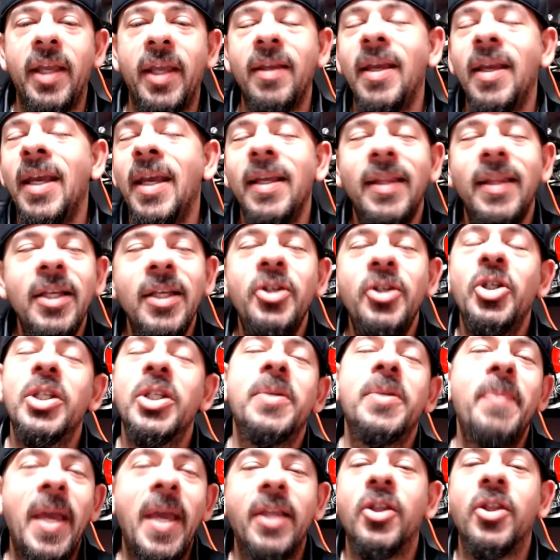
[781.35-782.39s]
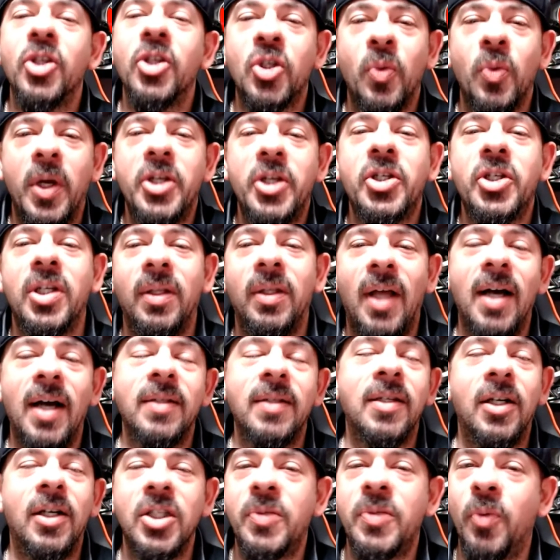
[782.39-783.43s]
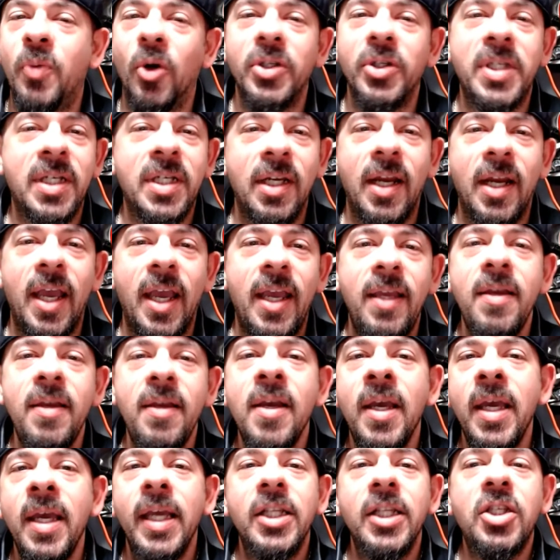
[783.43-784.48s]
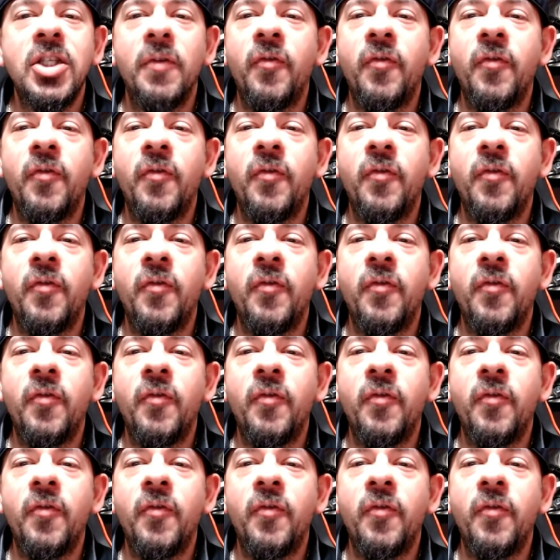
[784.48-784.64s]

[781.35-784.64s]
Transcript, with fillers: Then just make the switch to Locked On Sports today. It's a free